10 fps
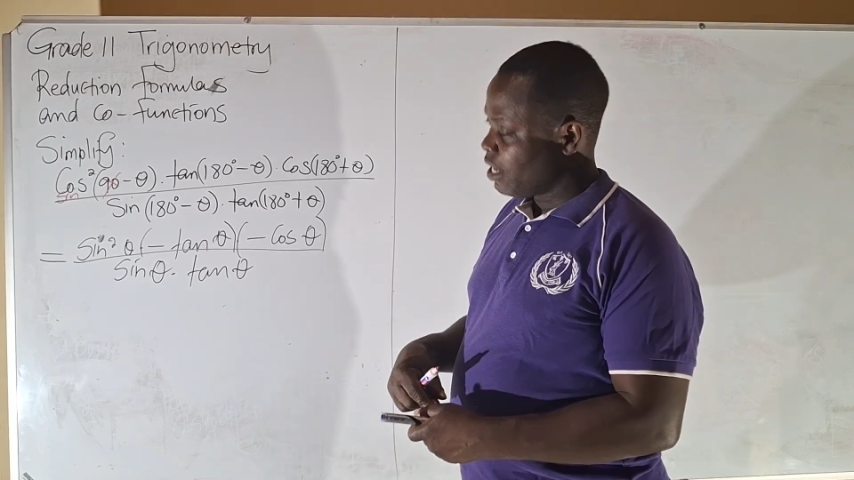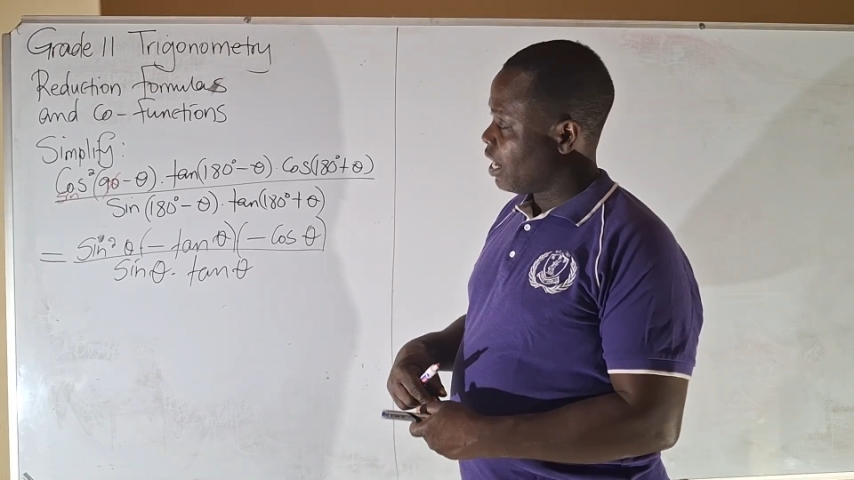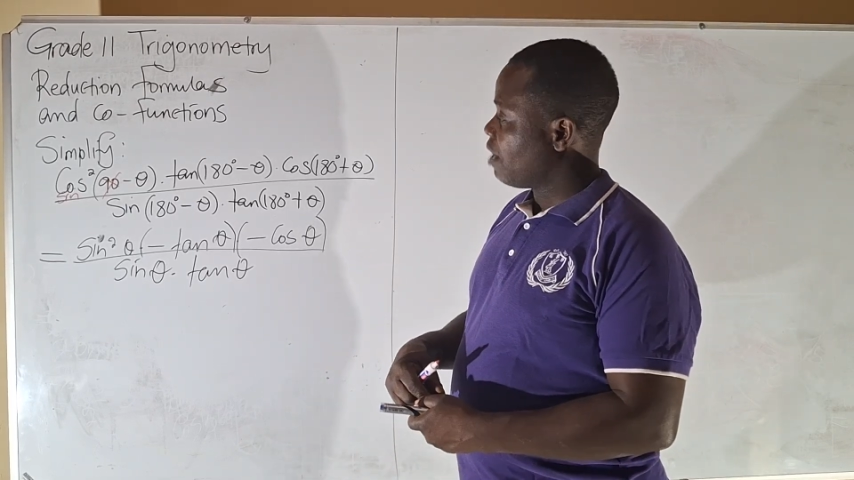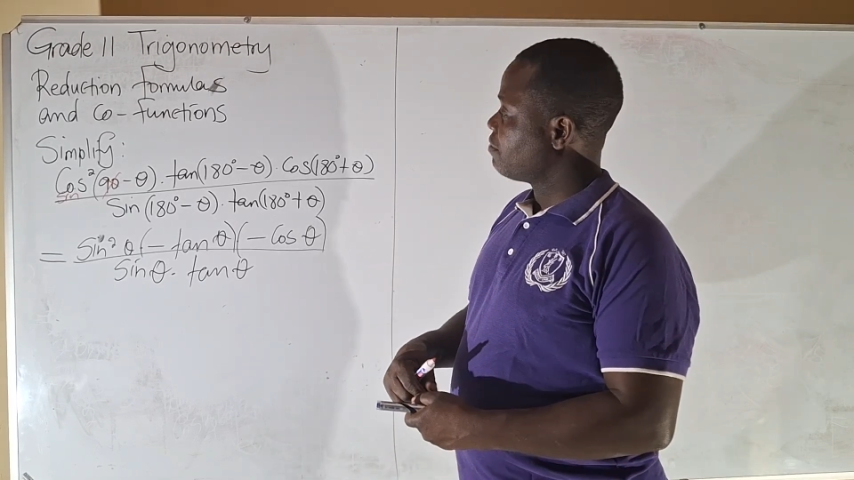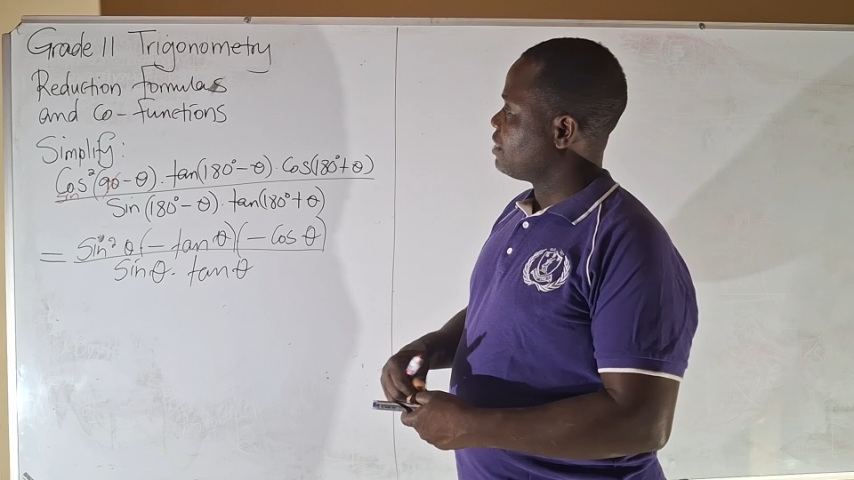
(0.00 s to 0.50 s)

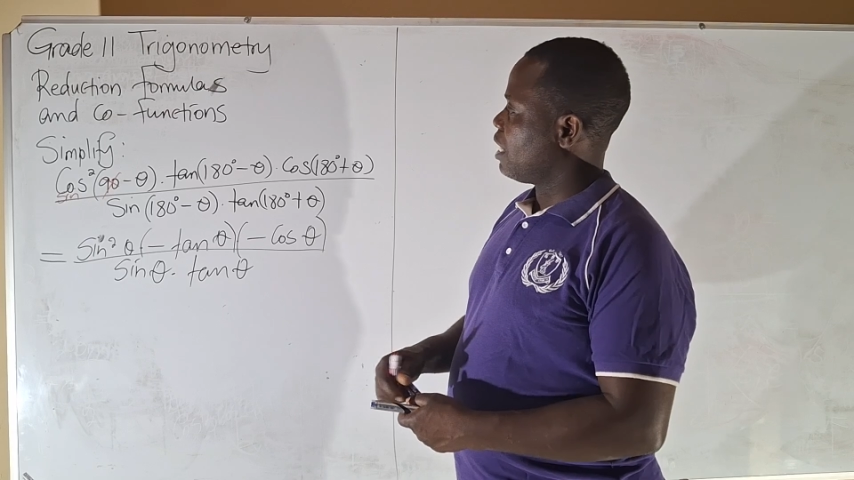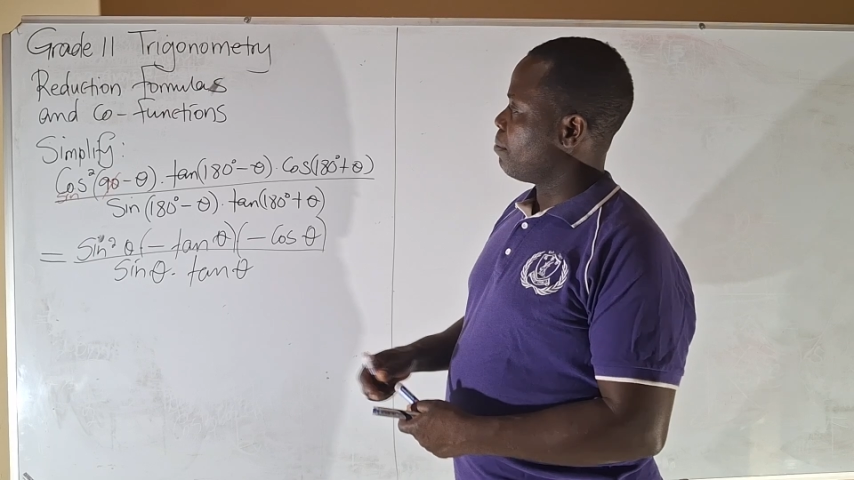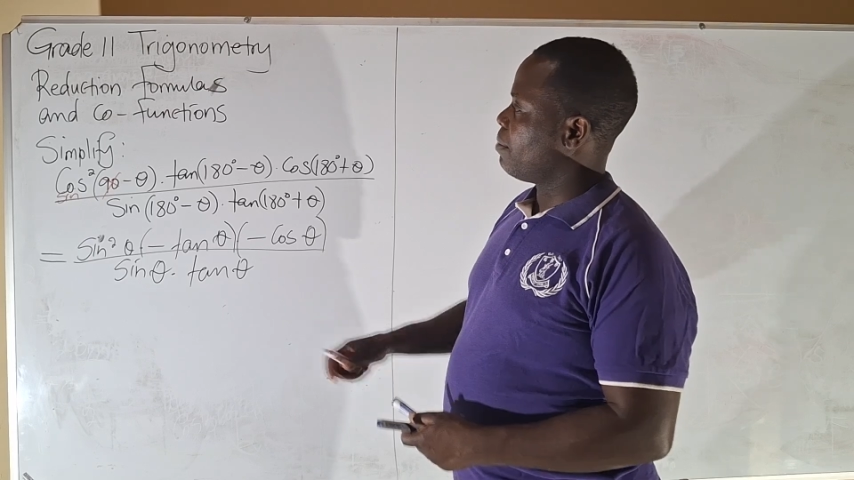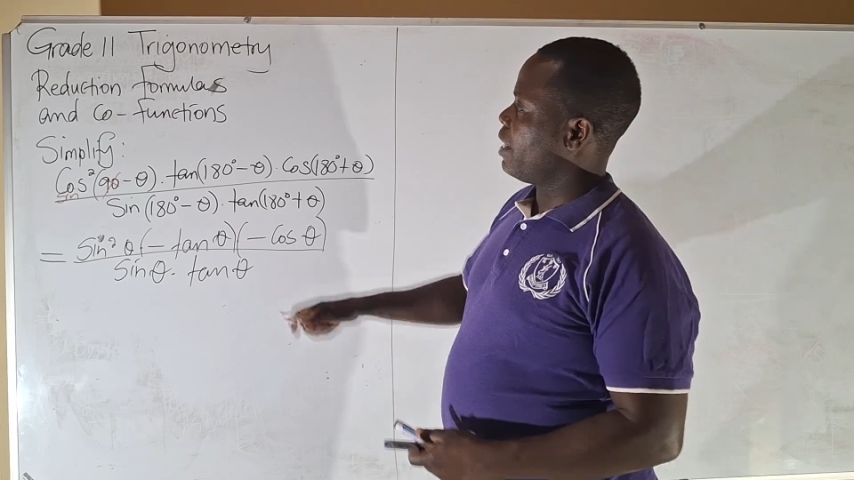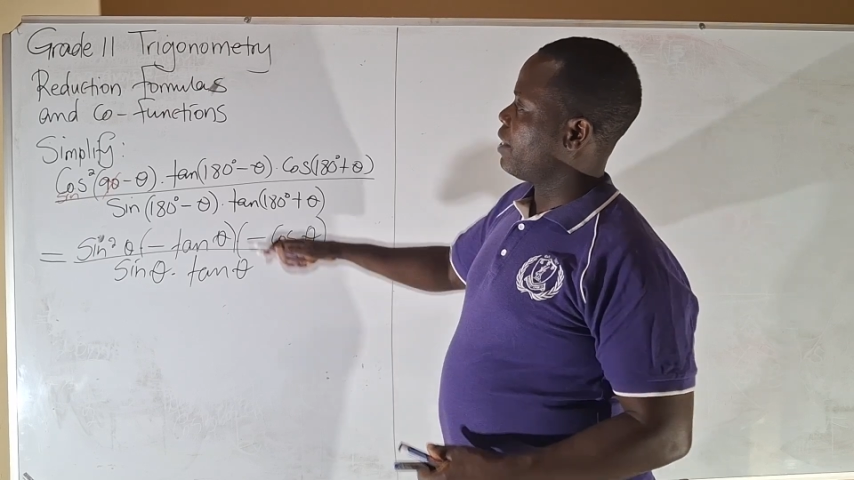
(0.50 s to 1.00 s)
After
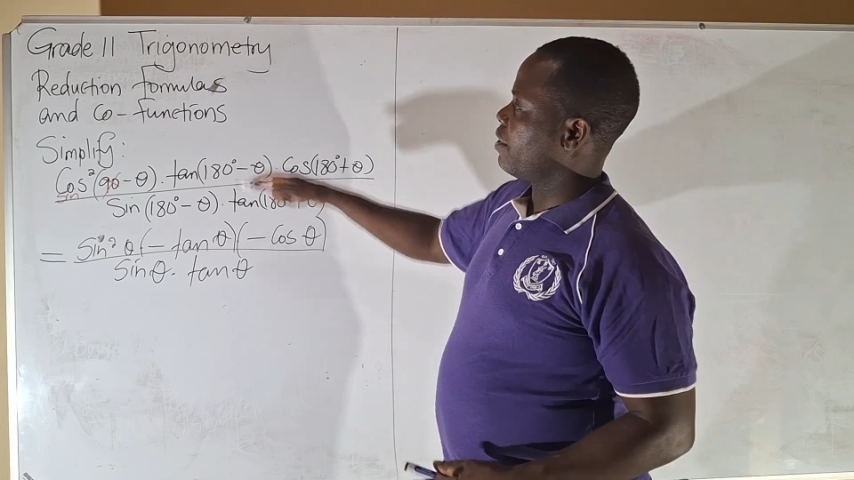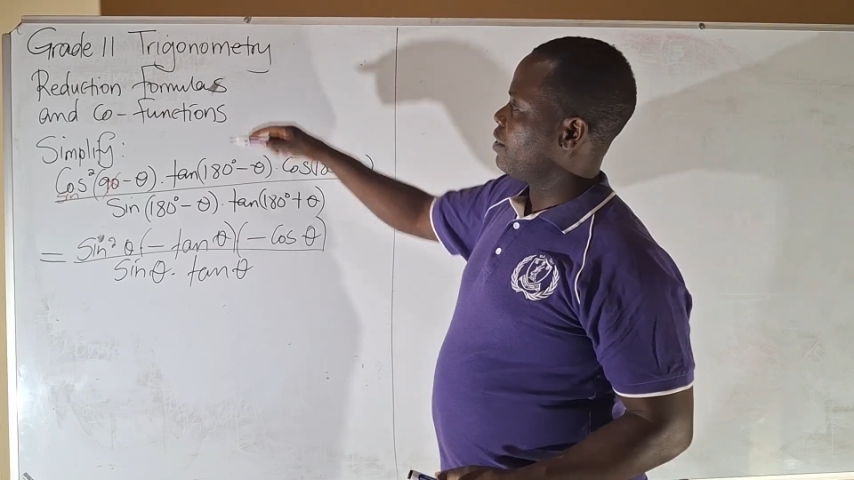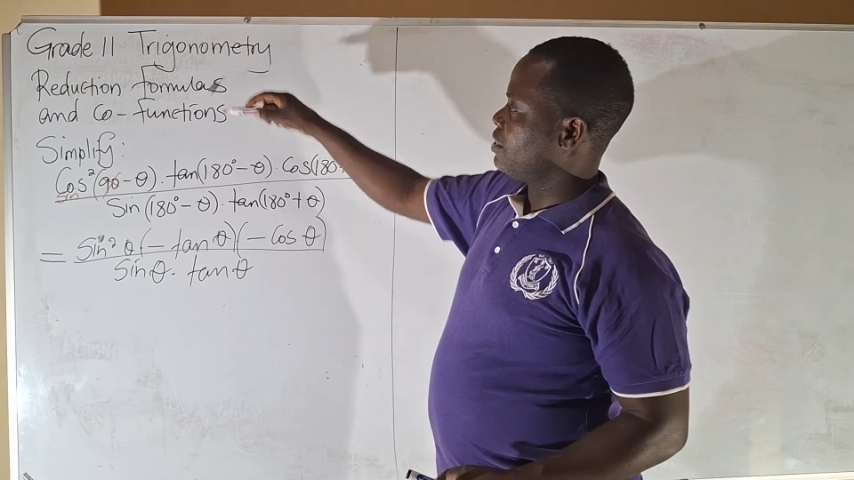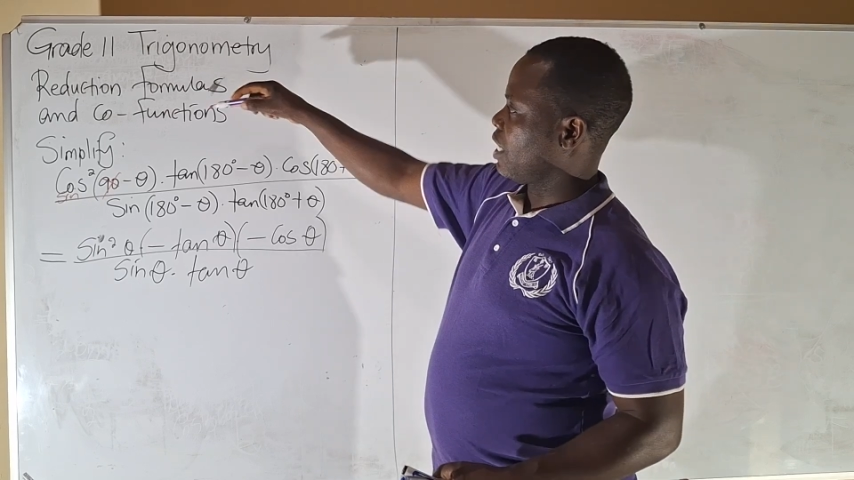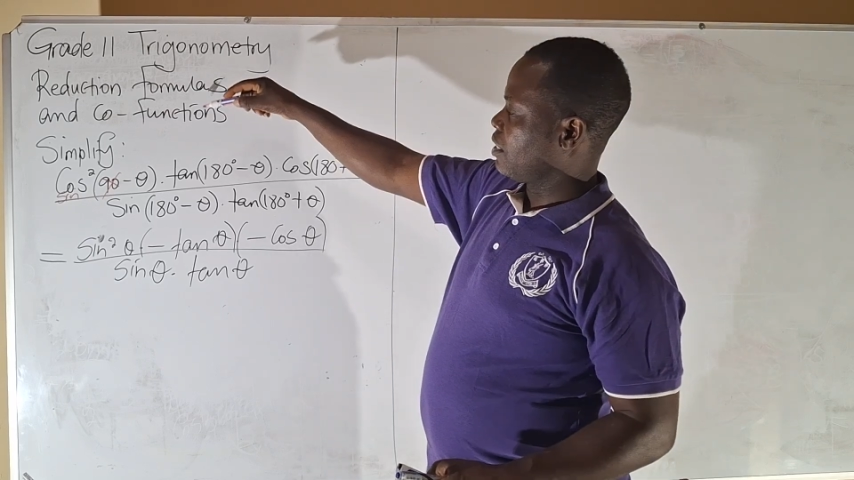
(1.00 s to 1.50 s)
applying
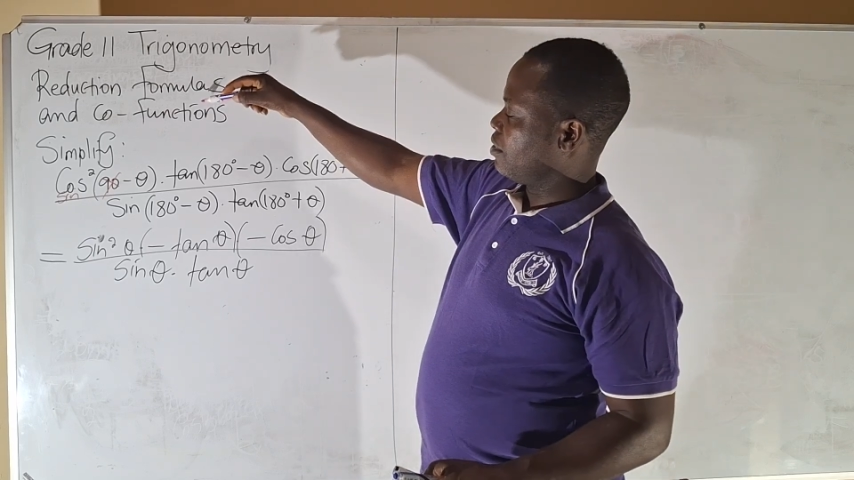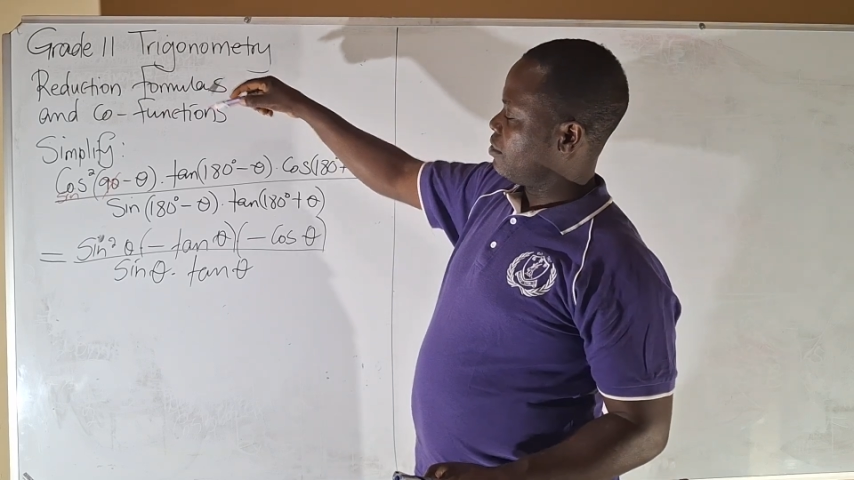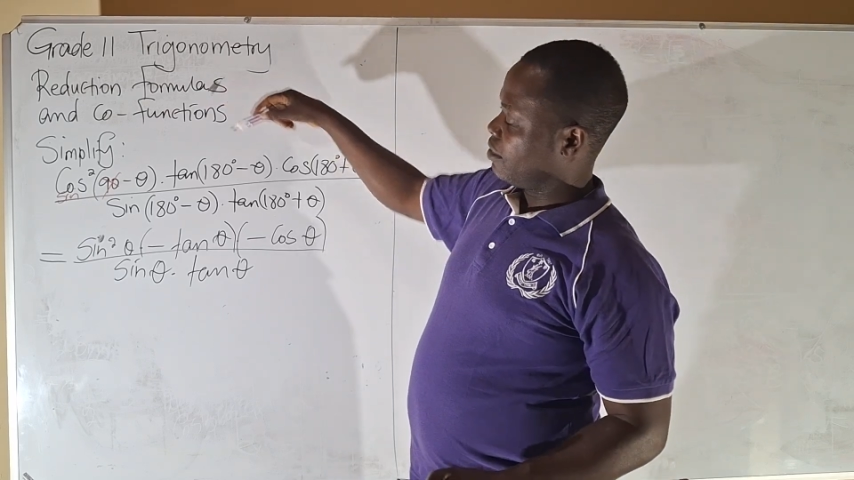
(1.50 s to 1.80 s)
reductions